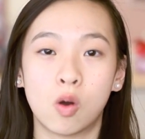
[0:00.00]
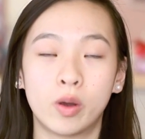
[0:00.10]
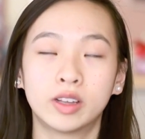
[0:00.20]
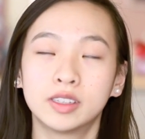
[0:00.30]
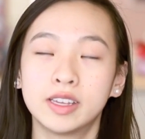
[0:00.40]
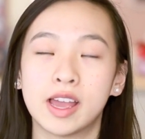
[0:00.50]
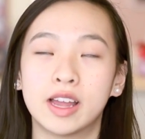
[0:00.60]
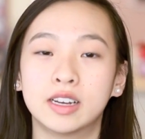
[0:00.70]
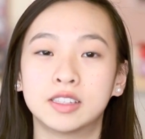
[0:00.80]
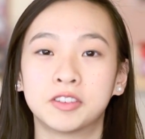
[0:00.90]
oily
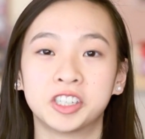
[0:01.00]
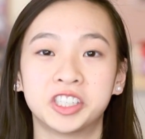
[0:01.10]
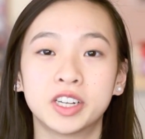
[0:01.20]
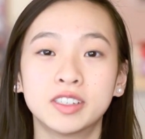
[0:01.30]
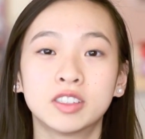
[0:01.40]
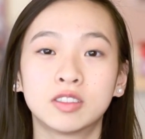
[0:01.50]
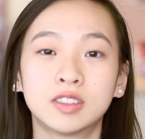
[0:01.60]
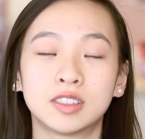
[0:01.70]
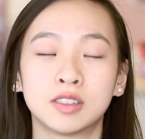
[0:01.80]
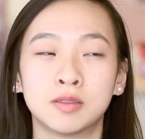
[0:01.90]
and it's very
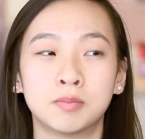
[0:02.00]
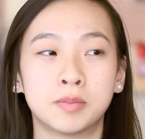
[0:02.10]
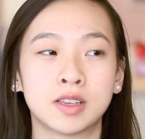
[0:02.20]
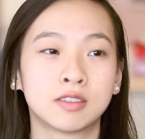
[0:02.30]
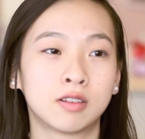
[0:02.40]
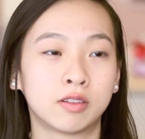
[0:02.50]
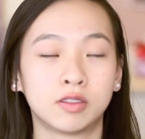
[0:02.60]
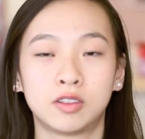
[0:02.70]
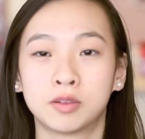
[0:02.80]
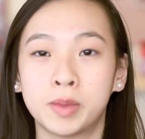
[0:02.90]
gentle, doesn't mess
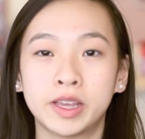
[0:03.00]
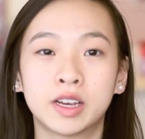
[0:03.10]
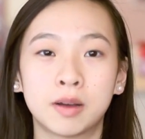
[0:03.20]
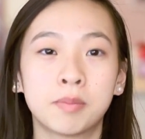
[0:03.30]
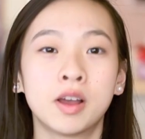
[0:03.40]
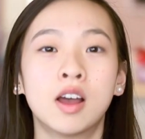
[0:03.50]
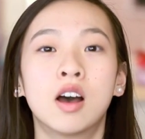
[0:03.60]
around with your makeup.